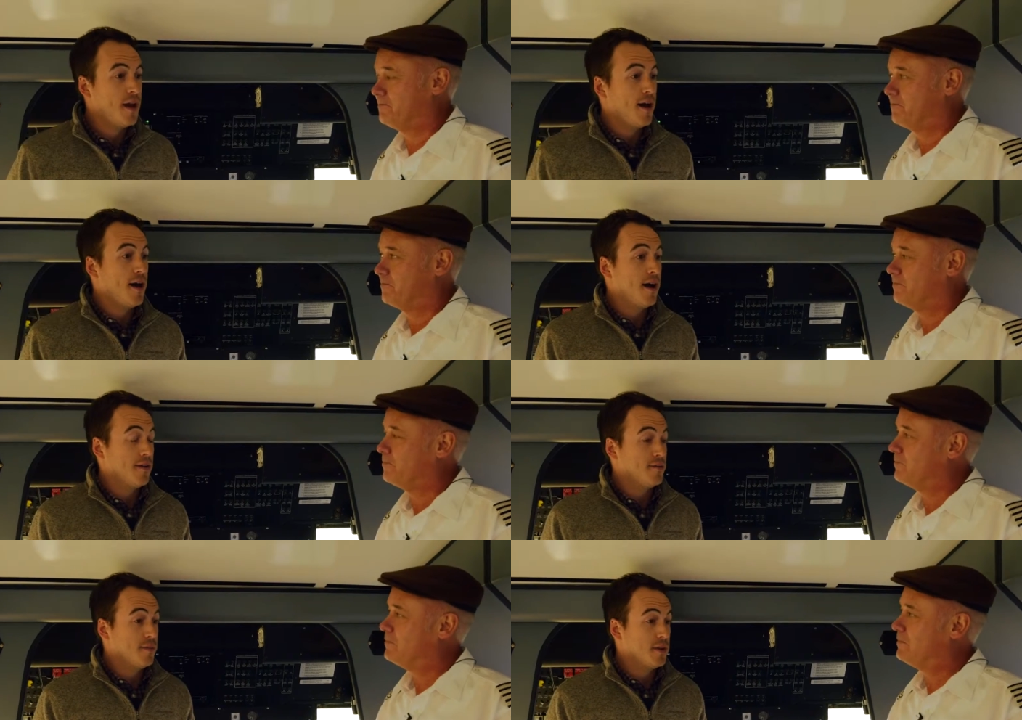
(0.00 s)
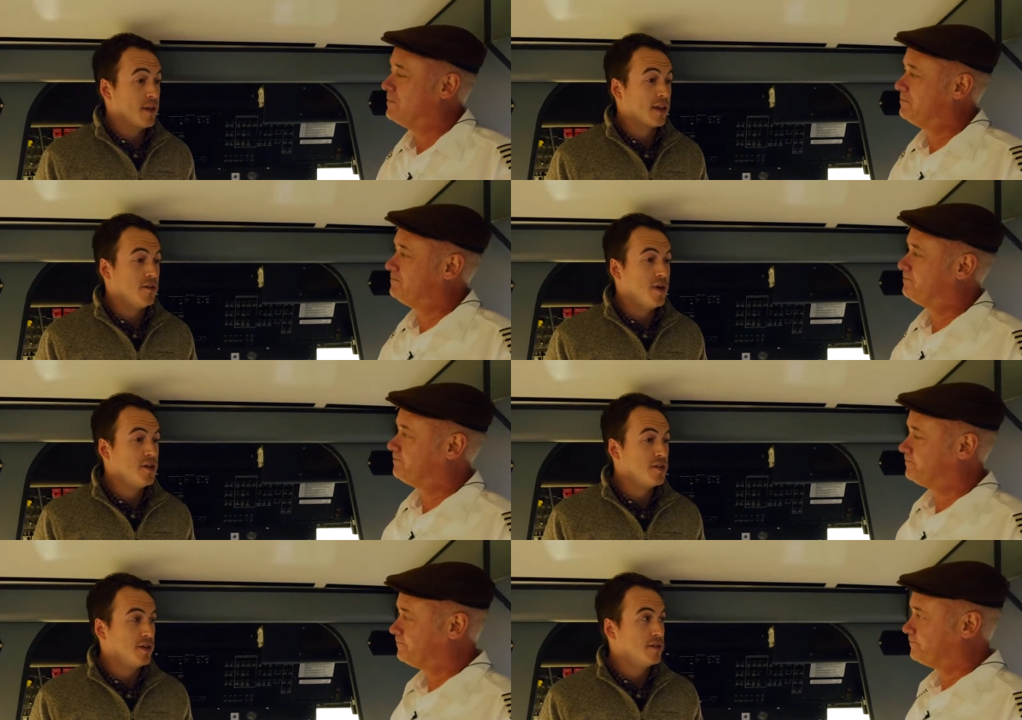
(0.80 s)
Speaker 1: uh, but like you
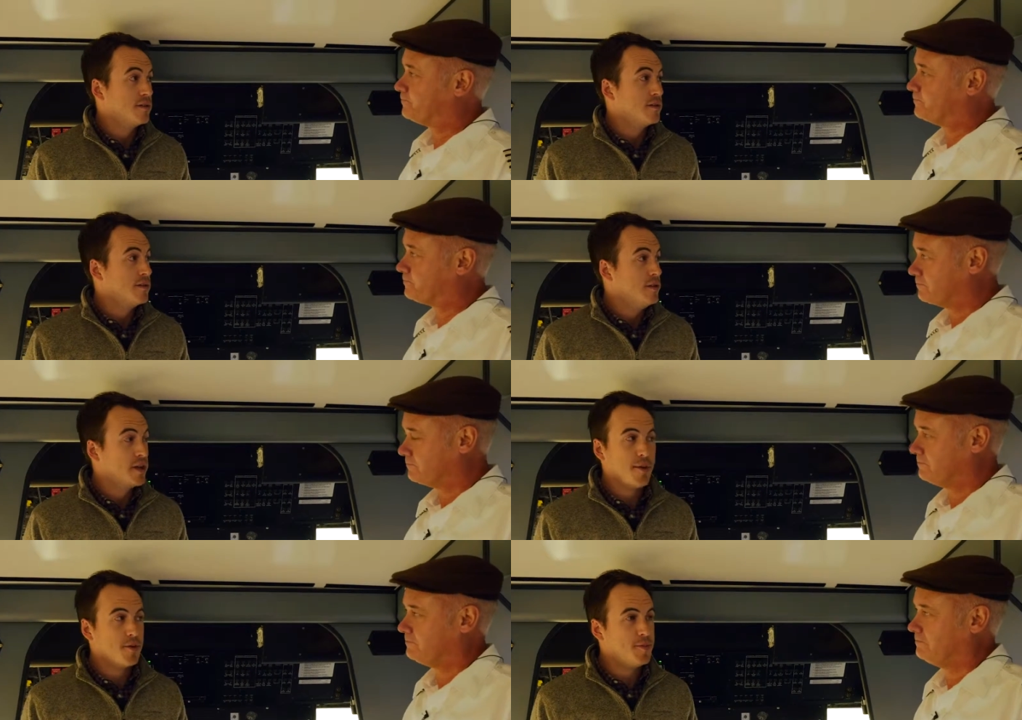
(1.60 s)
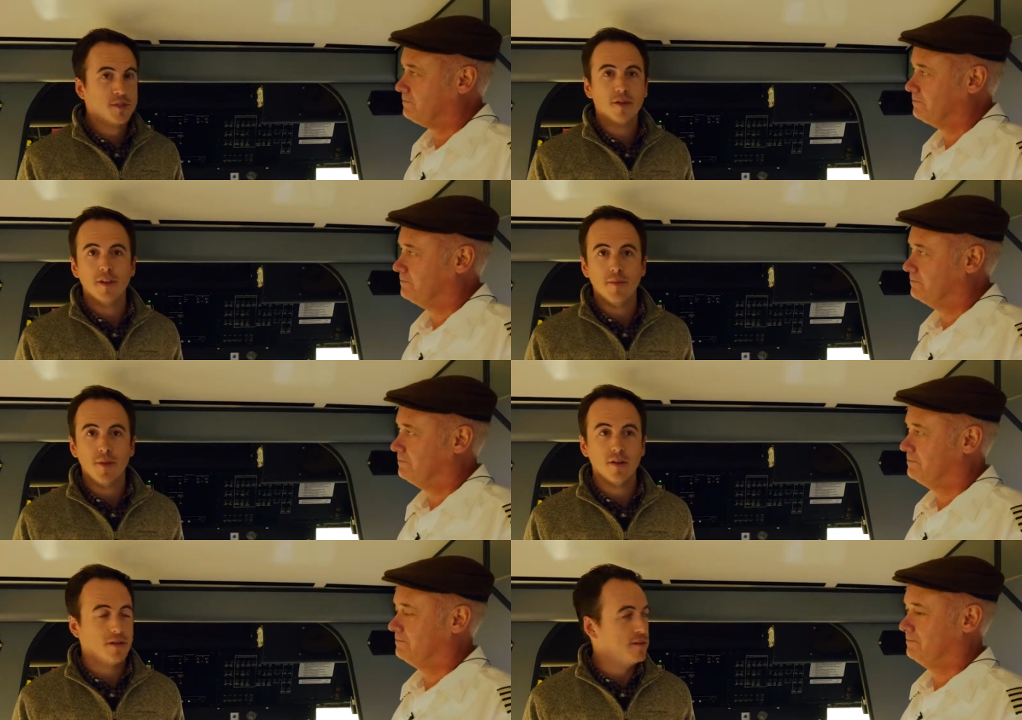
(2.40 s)
mentioned, you come to Missouri in the
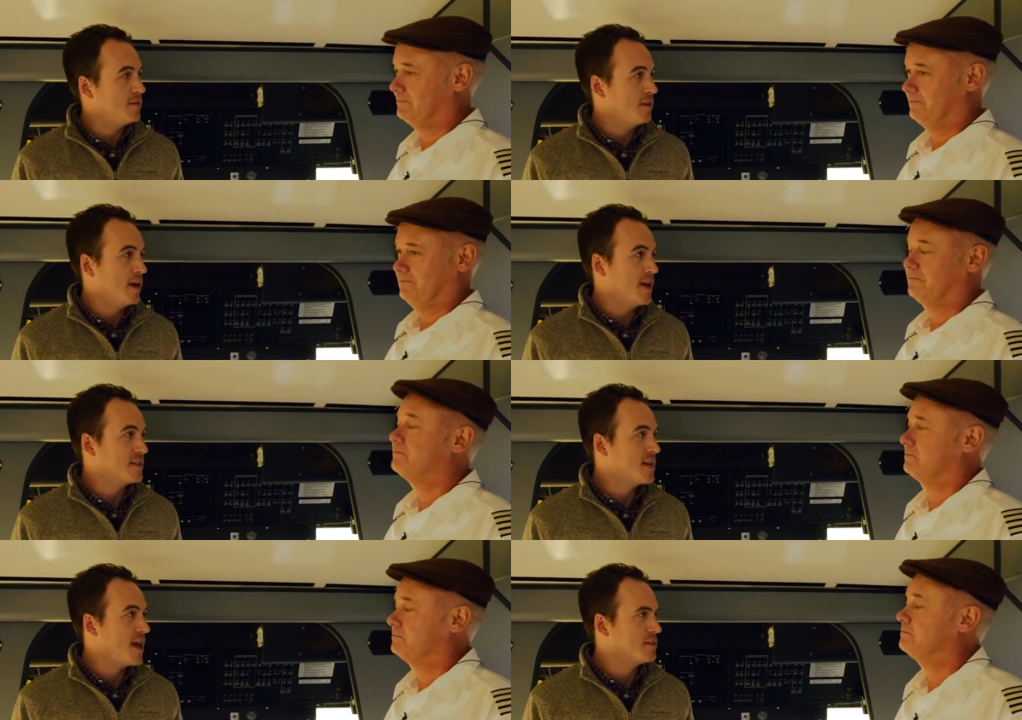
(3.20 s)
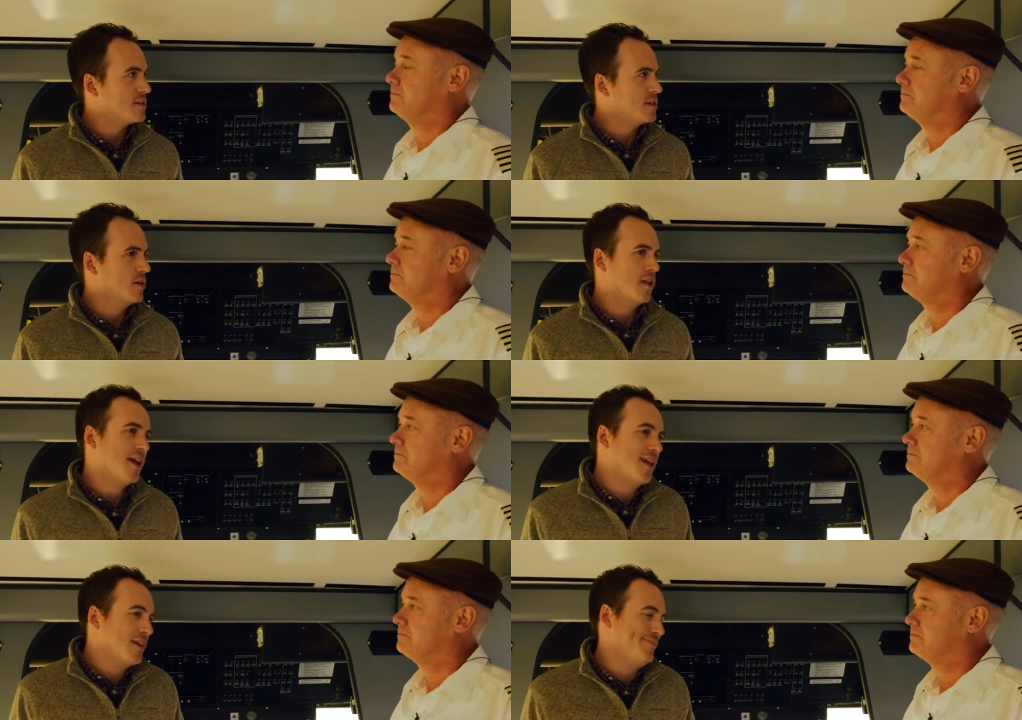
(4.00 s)
middle of the United States, and you're
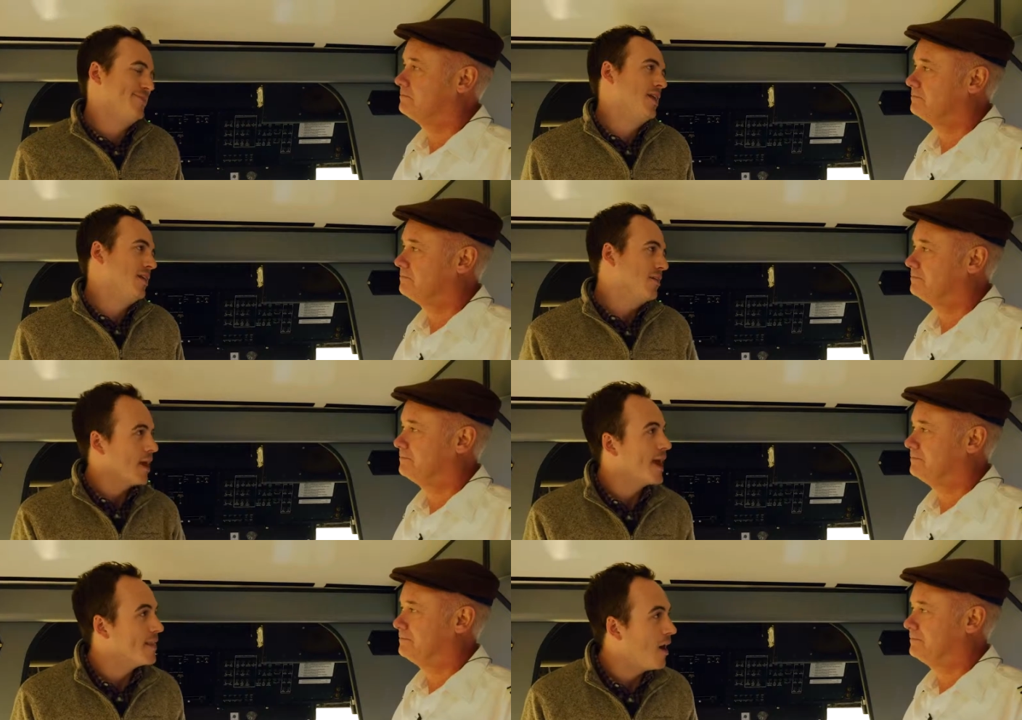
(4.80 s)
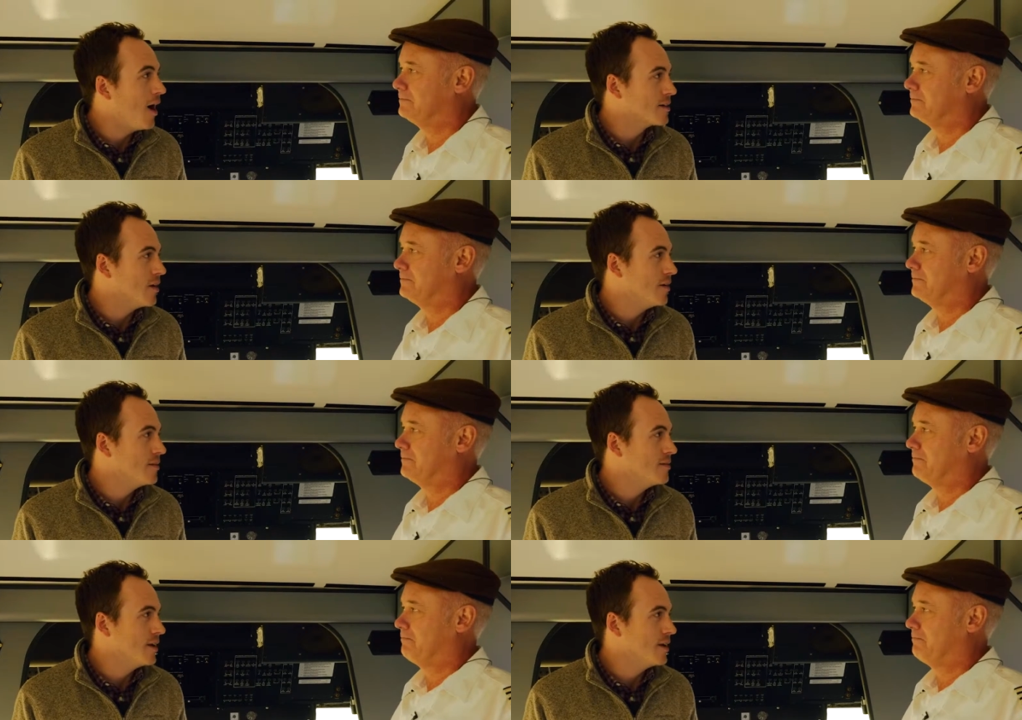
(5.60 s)
like, you know, landlocked on,